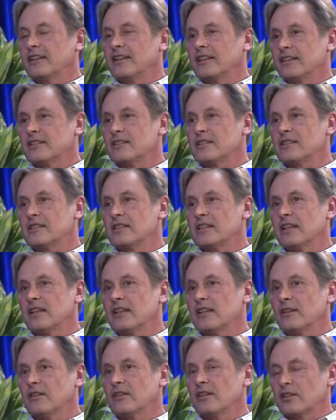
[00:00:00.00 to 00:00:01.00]
it's
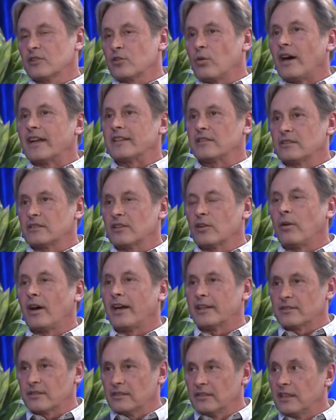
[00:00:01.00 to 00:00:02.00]
it's quite
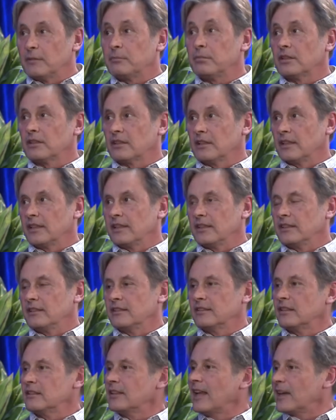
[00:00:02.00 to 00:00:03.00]
quite deliberately
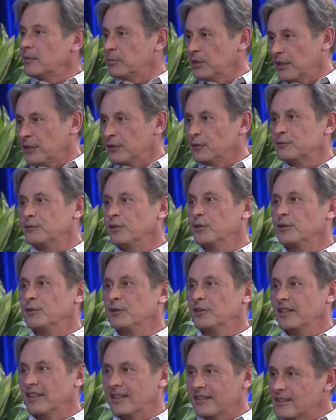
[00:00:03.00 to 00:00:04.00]
the labeling of
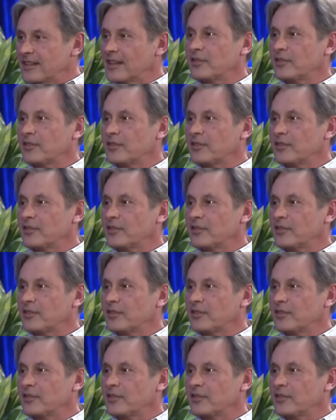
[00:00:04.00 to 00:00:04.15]
food mm.